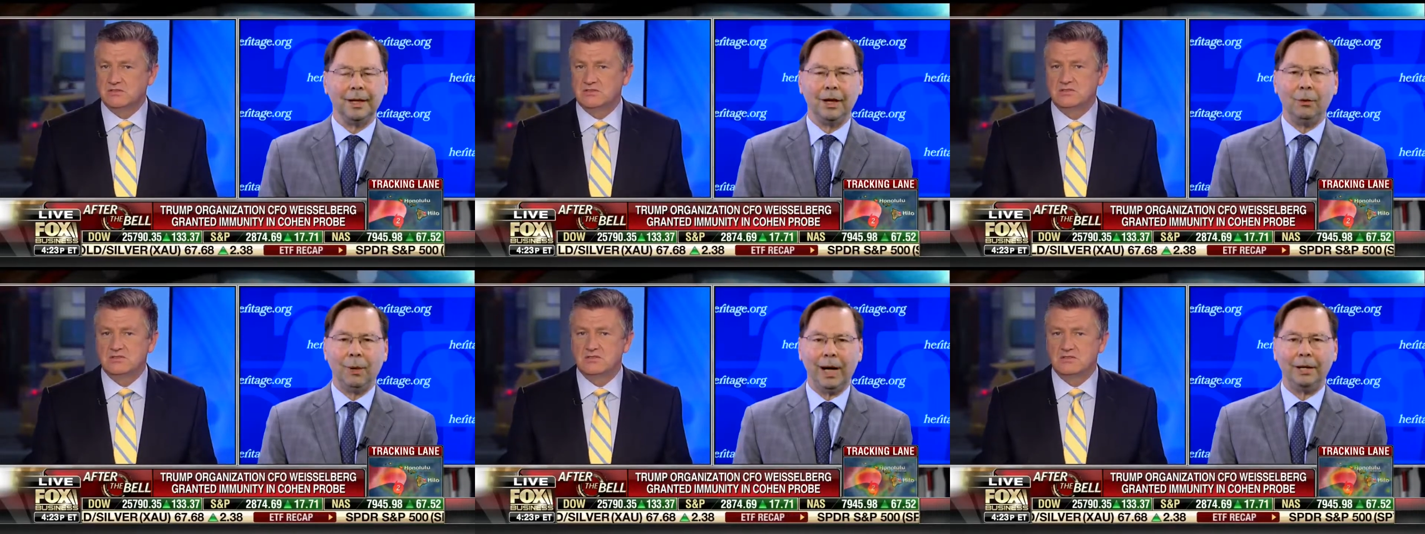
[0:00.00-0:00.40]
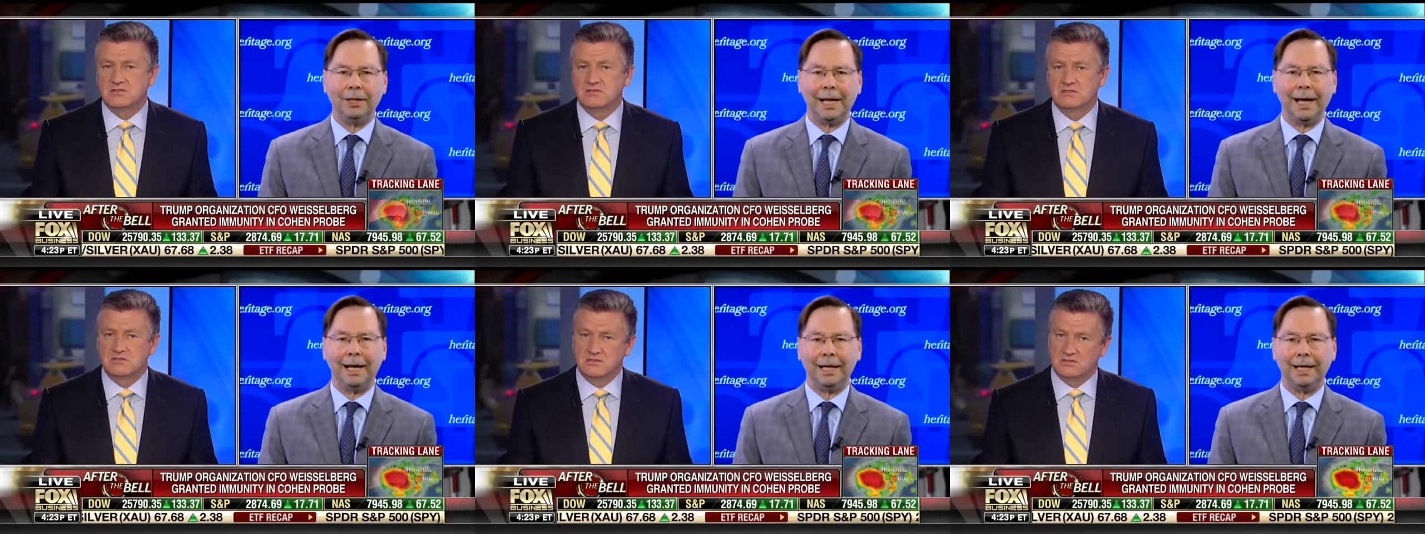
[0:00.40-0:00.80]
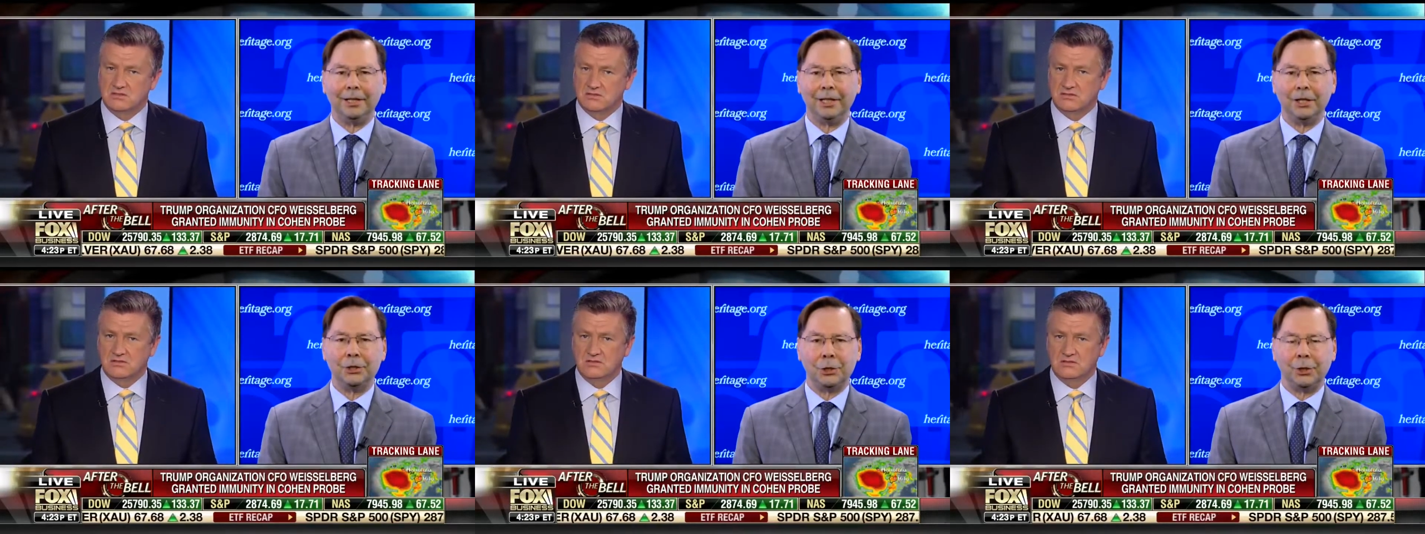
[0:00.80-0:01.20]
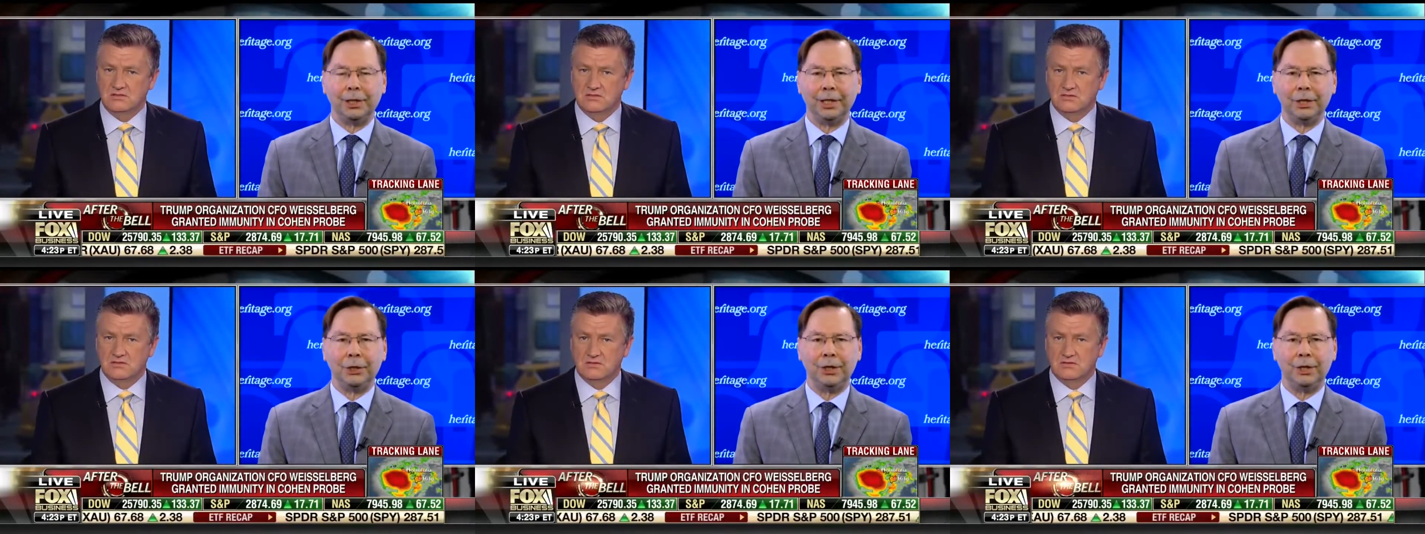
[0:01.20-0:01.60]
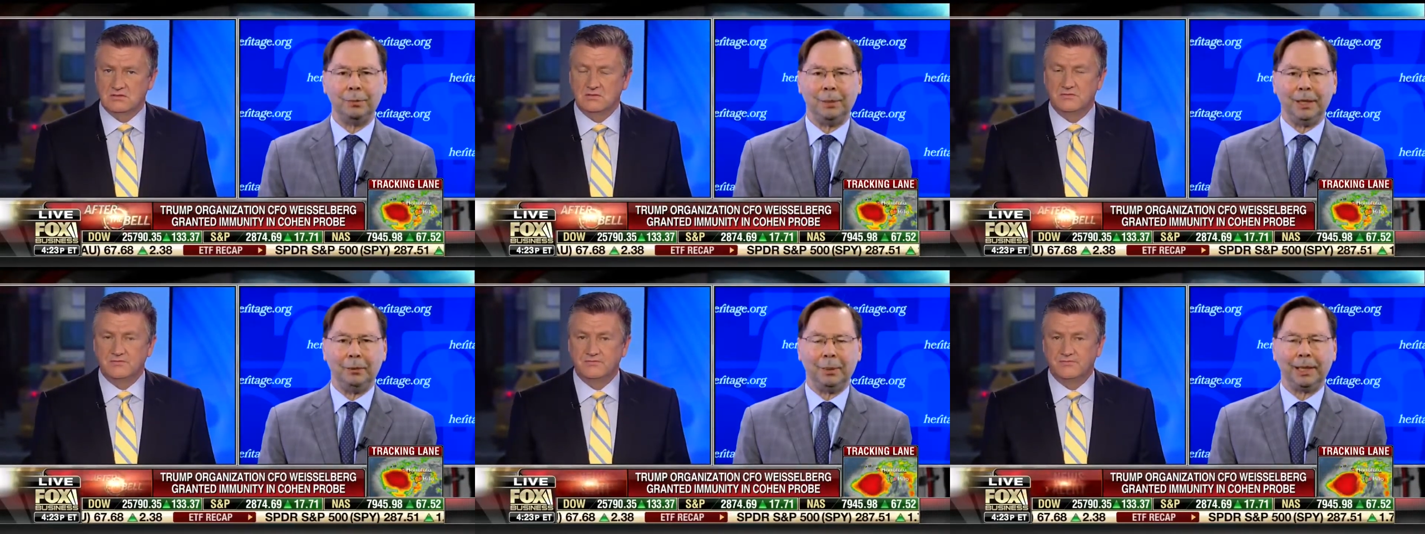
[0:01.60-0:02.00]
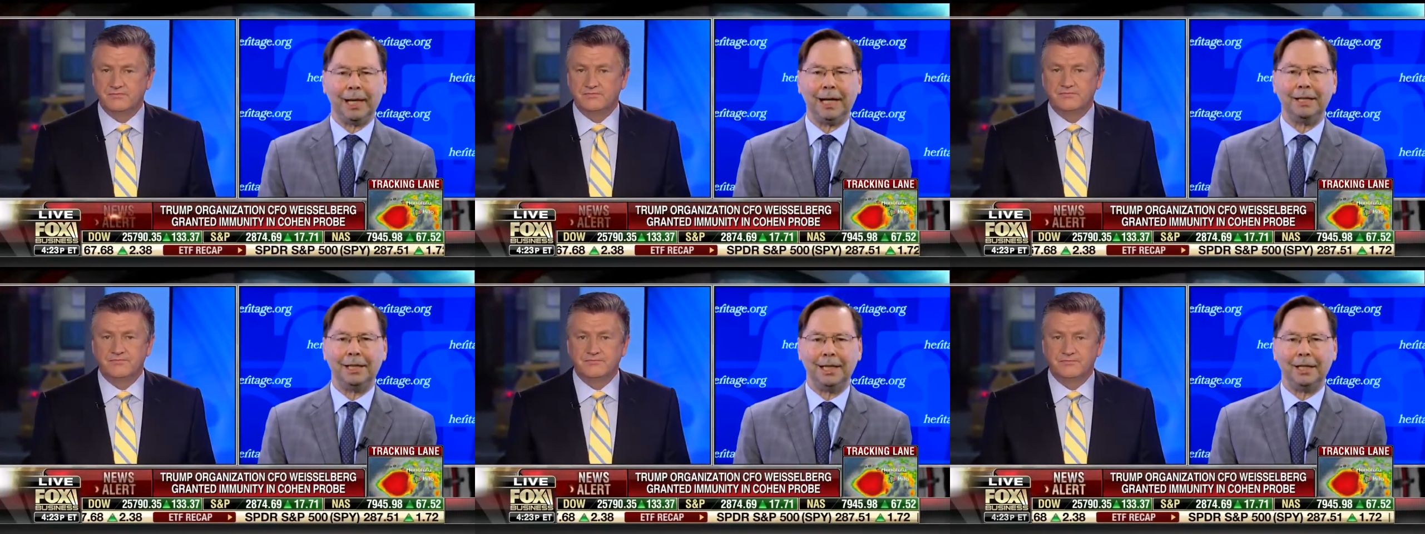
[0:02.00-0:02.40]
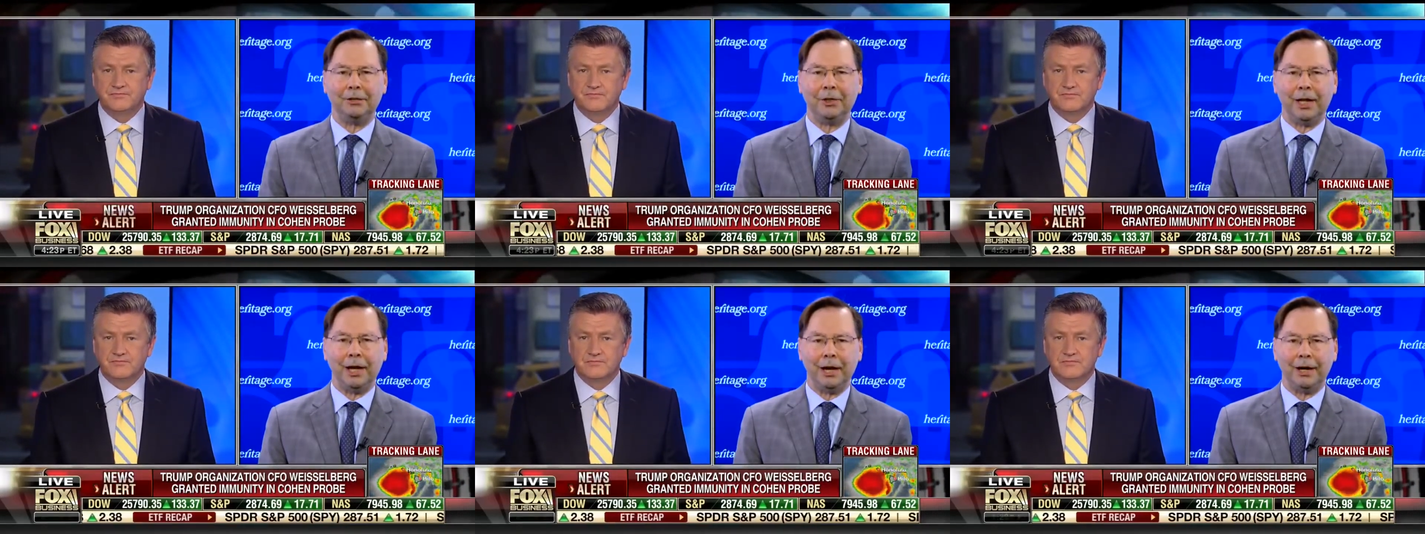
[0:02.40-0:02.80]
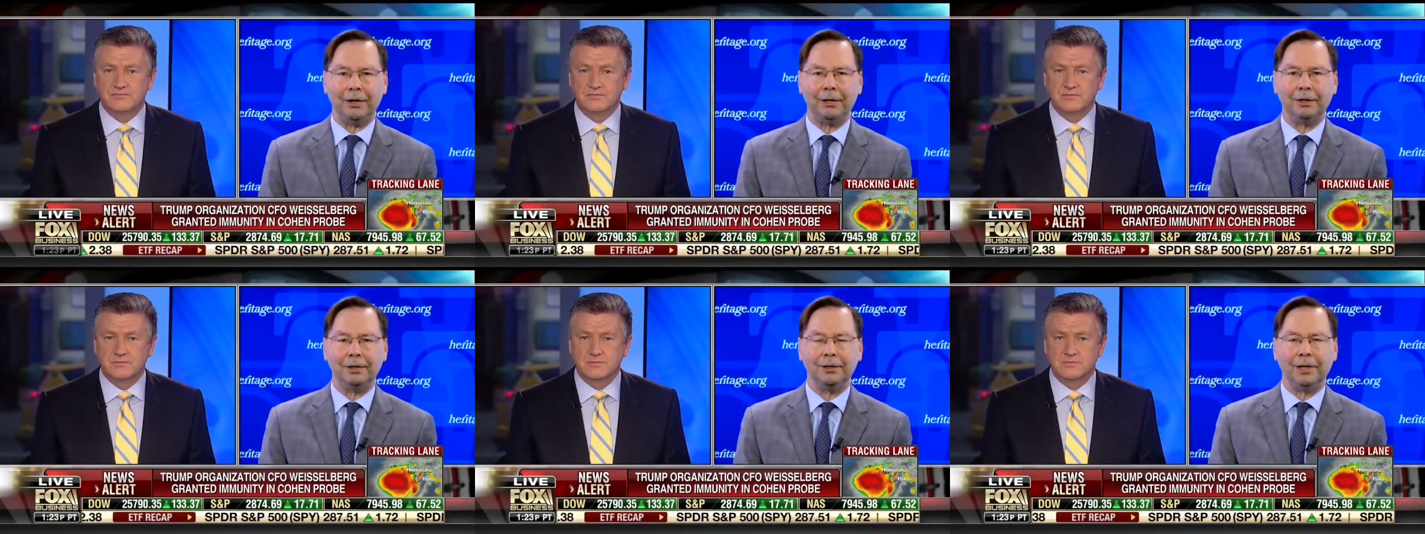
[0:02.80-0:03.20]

Speaker 1: Well, yeah, it, it, certainly could be, but I think they're,